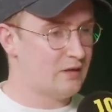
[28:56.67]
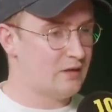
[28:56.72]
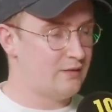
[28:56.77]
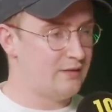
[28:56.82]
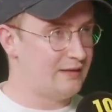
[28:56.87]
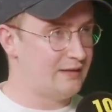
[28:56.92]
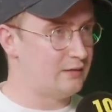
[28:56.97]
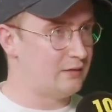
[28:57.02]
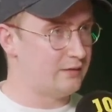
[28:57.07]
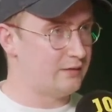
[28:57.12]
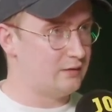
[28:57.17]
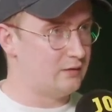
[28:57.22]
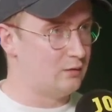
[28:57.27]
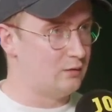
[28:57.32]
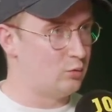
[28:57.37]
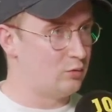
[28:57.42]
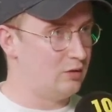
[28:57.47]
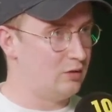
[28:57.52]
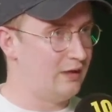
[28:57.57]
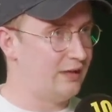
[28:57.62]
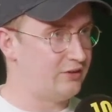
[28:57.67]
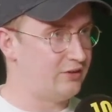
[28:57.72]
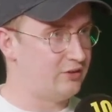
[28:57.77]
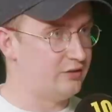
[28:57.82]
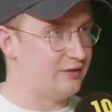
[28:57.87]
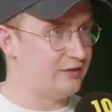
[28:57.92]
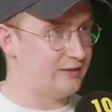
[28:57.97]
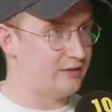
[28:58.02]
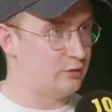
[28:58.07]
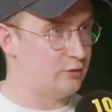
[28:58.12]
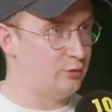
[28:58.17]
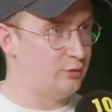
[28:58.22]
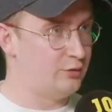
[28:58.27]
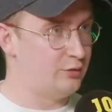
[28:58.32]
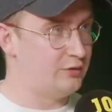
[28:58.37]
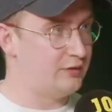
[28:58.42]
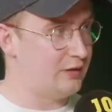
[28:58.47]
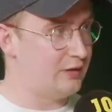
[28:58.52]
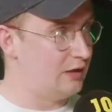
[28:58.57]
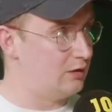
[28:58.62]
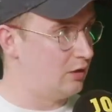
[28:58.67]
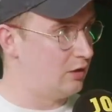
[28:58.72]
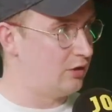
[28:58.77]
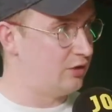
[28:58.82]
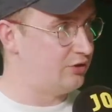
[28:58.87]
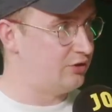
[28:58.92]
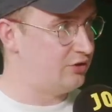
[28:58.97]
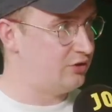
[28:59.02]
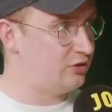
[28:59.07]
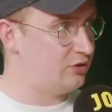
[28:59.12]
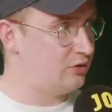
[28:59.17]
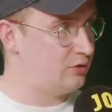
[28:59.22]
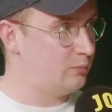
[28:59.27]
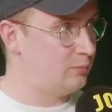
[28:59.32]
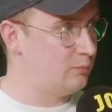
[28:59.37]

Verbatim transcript: these local elections excluded a large.